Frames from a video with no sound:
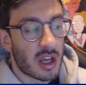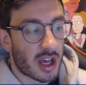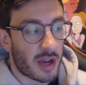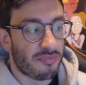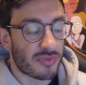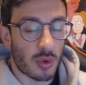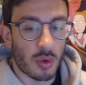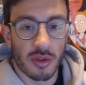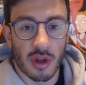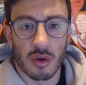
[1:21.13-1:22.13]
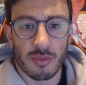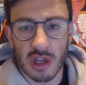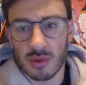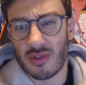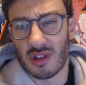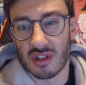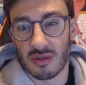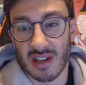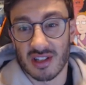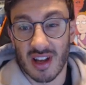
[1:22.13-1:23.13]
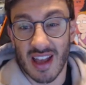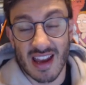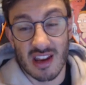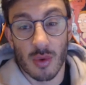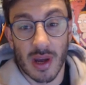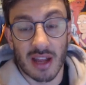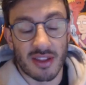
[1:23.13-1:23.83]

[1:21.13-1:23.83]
Although, because we've looked at Tyranitar anyway,